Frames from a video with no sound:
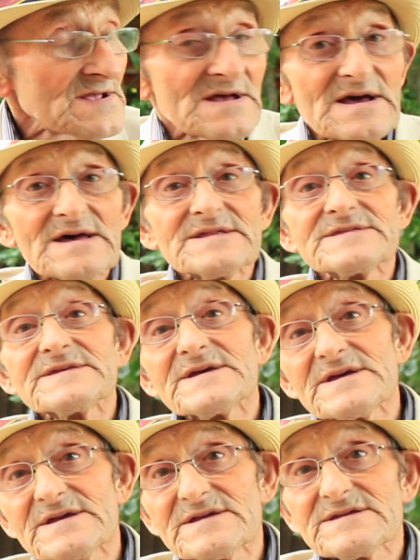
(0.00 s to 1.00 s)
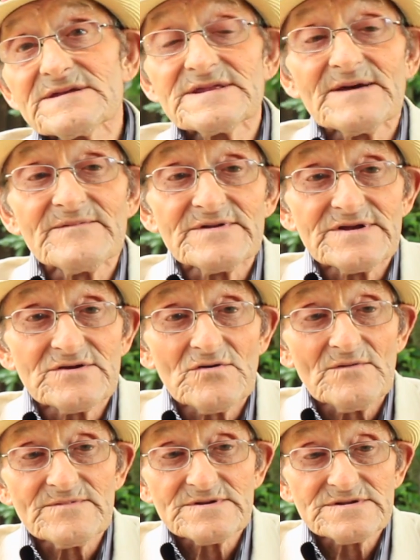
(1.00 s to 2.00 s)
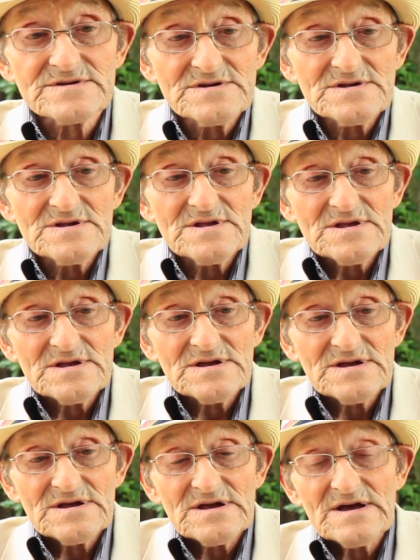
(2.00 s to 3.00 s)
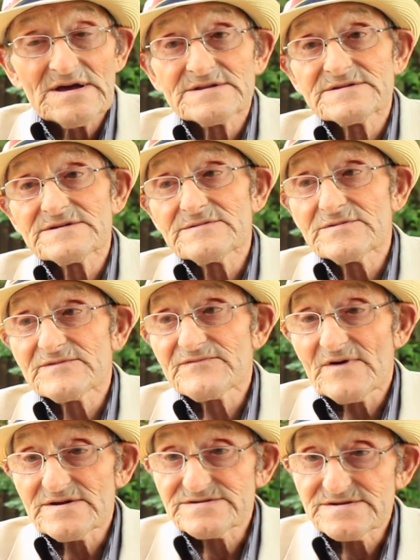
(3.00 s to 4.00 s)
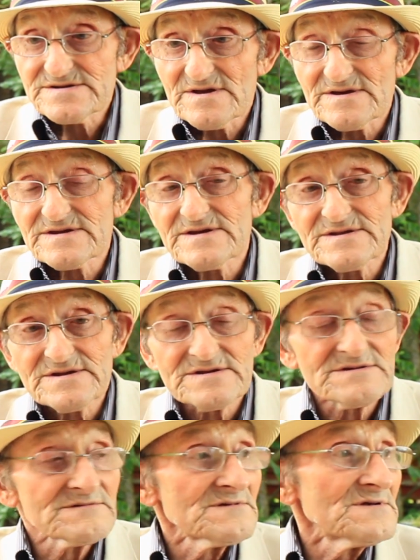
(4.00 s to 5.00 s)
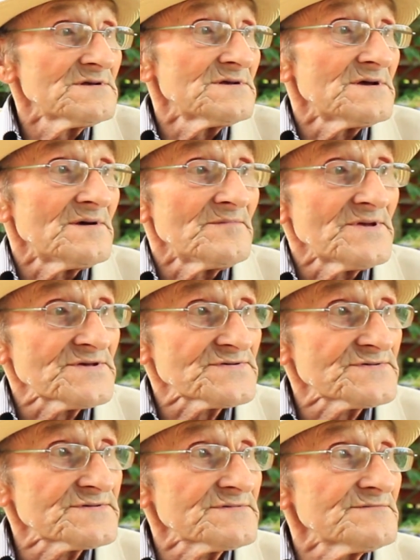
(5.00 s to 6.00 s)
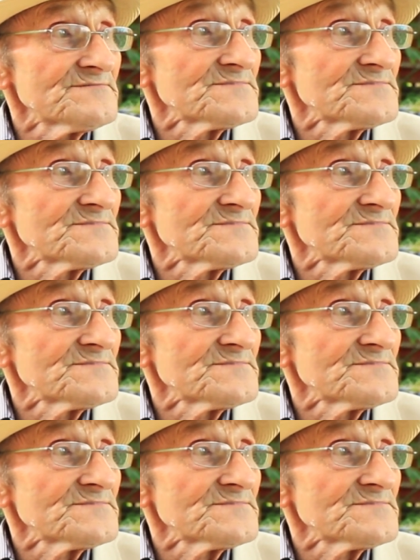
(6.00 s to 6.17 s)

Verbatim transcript: and uh, he never recovered, and he was fighting like in a, a mist.